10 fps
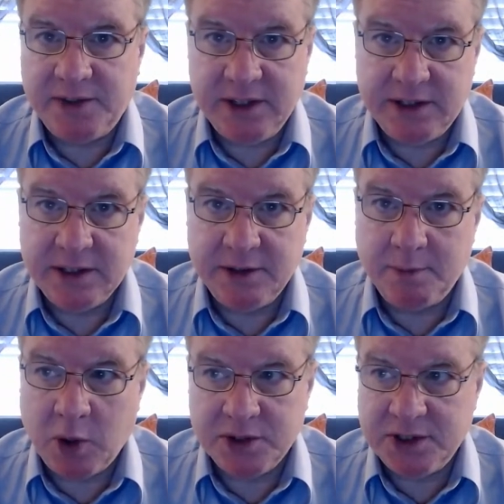did the
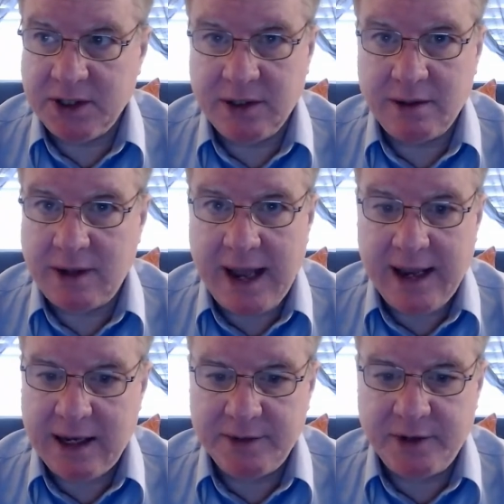person
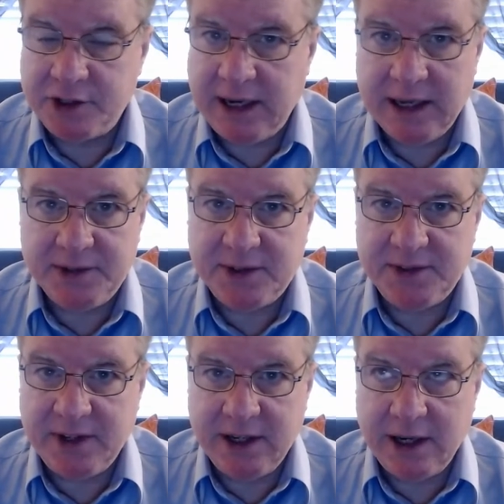have a chance to
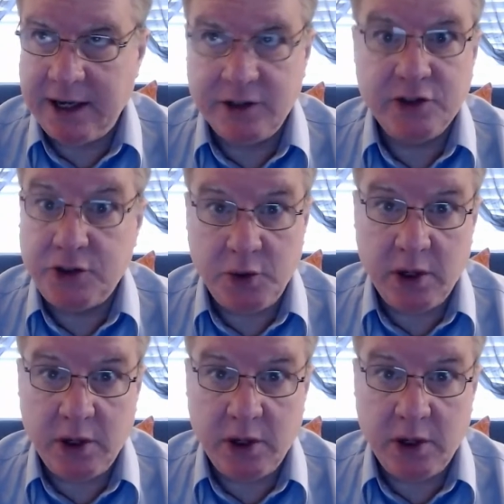say, I didn't do it?